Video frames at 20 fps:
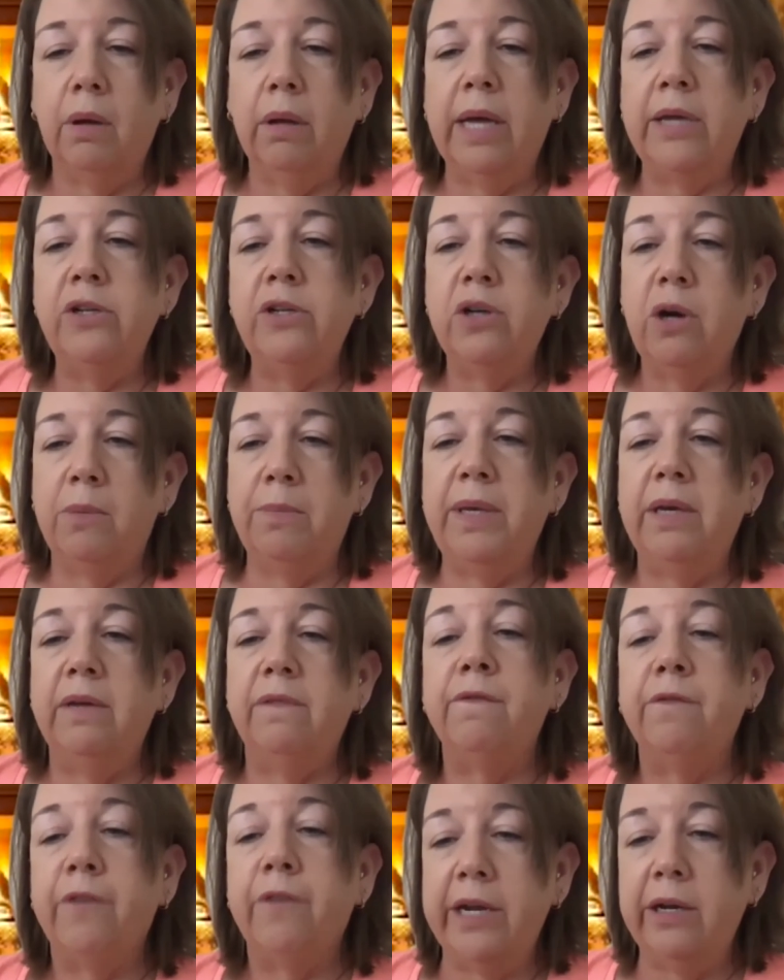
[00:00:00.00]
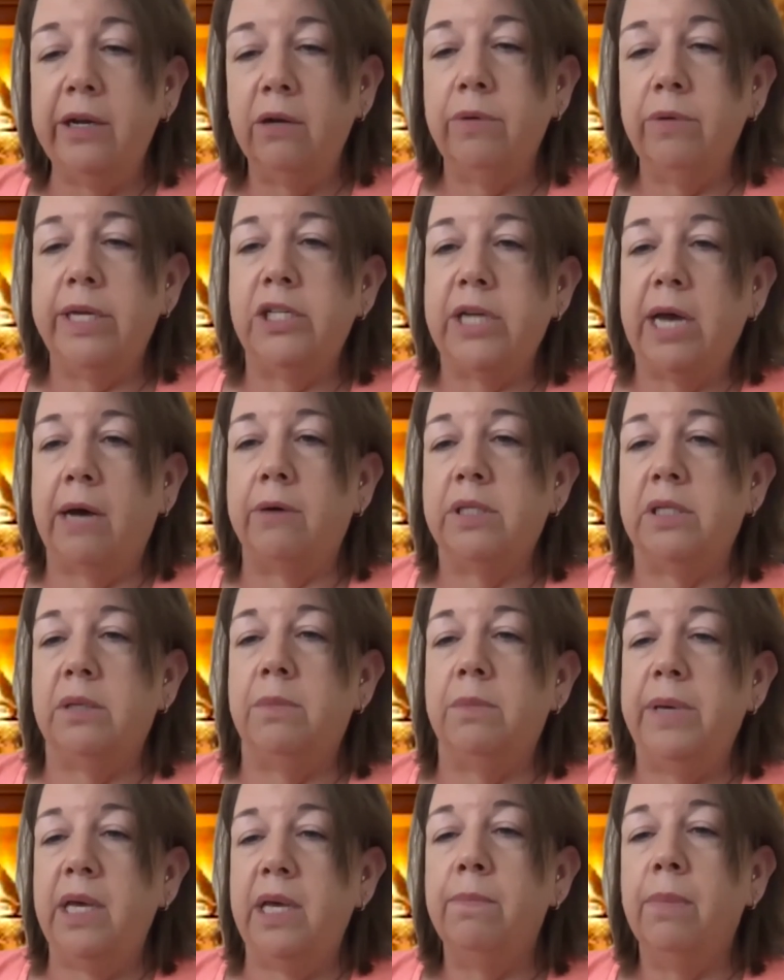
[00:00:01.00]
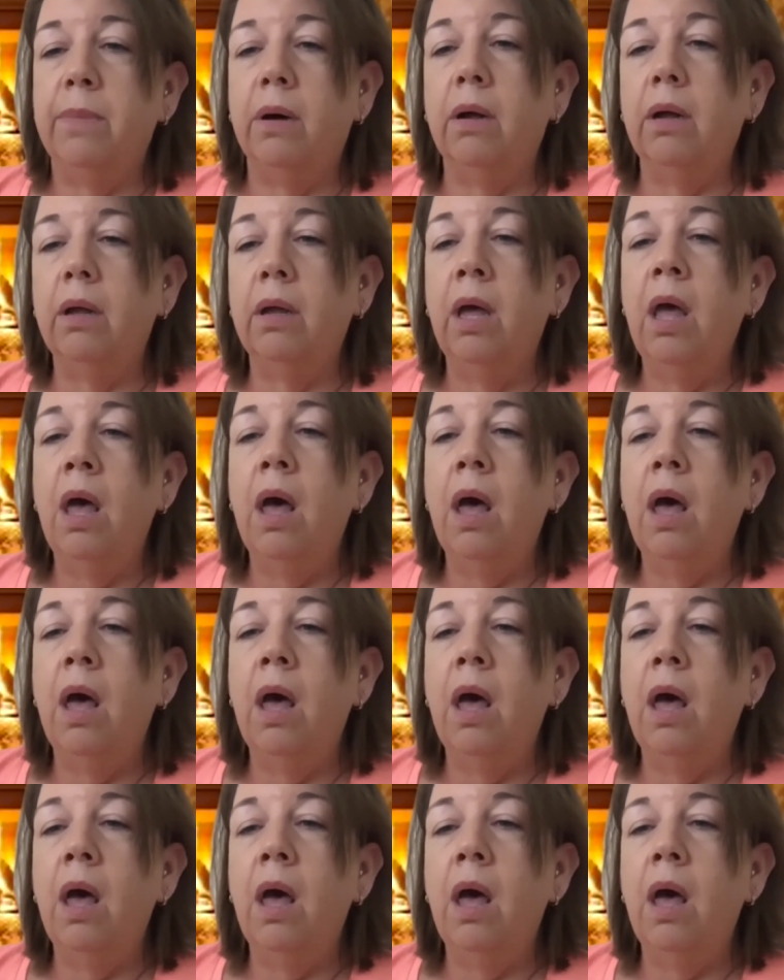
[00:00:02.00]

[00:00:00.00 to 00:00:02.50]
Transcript: and don't be afraid to reach out to people.